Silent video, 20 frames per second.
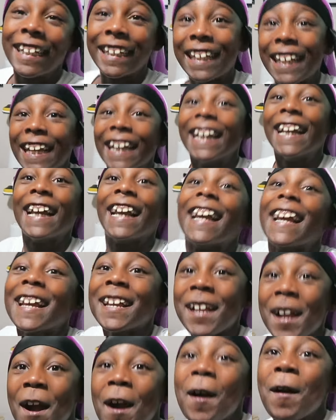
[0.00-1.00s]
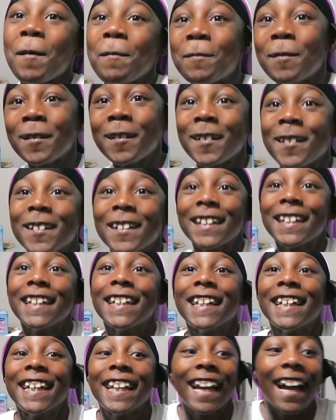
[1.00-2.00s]
get your
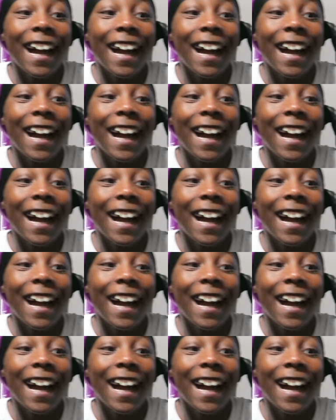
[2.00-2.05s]
booty